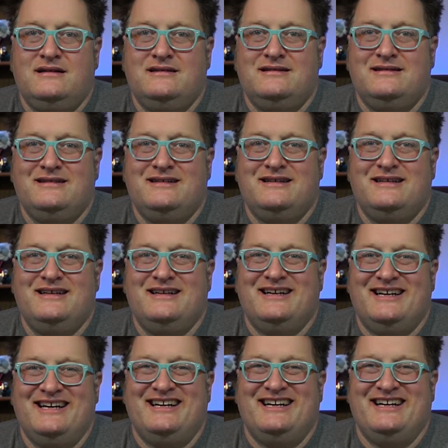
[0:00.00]

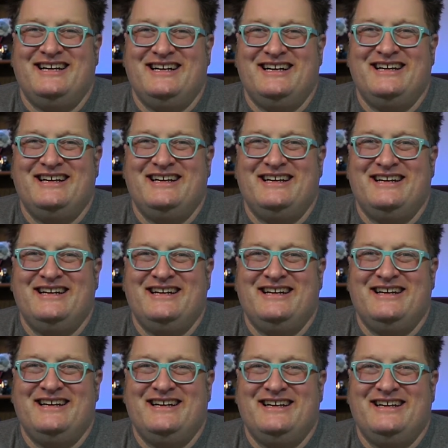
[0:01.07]

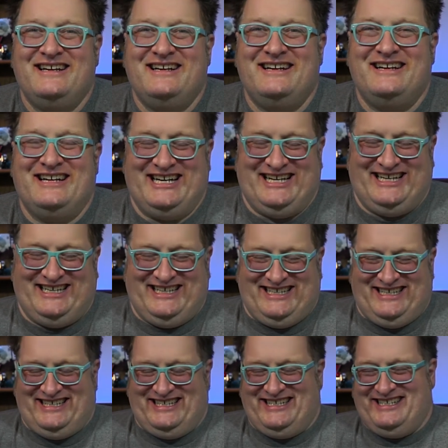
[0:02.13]

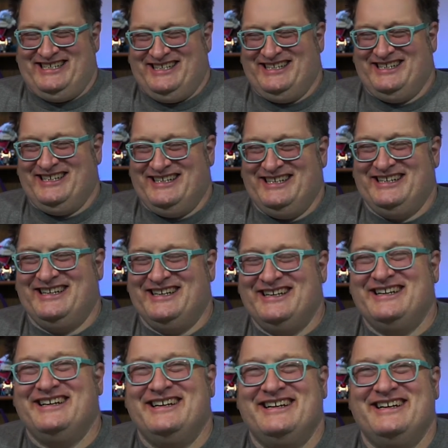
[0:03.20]

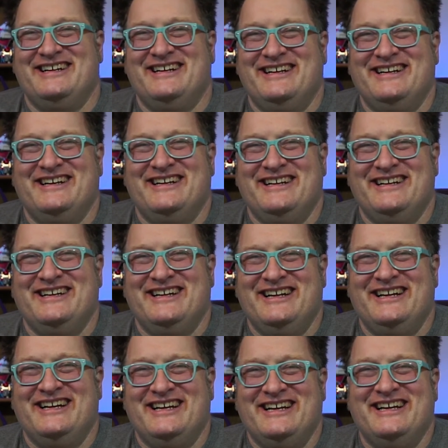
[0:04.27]

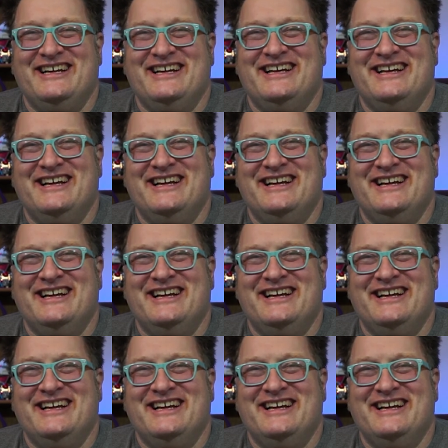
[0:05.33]
(silent)